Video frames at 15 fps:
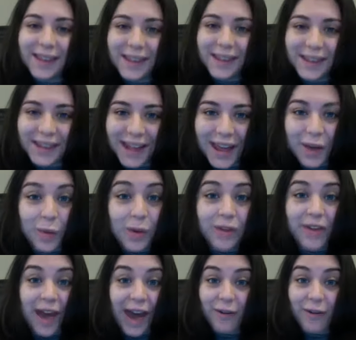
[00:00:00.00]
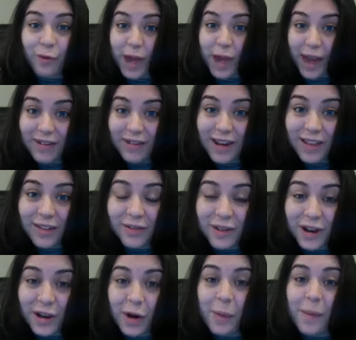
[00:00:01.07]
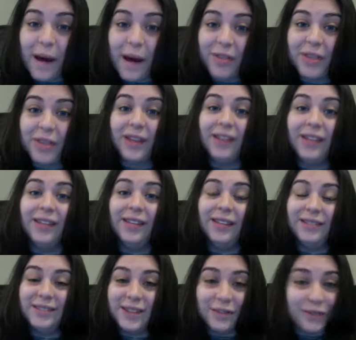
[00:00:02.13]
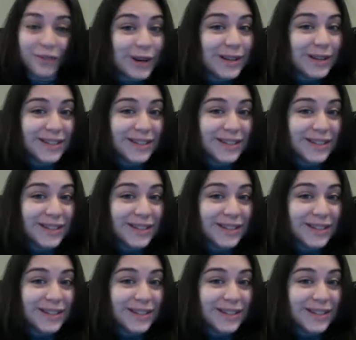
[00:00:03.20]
Like we have another video about the different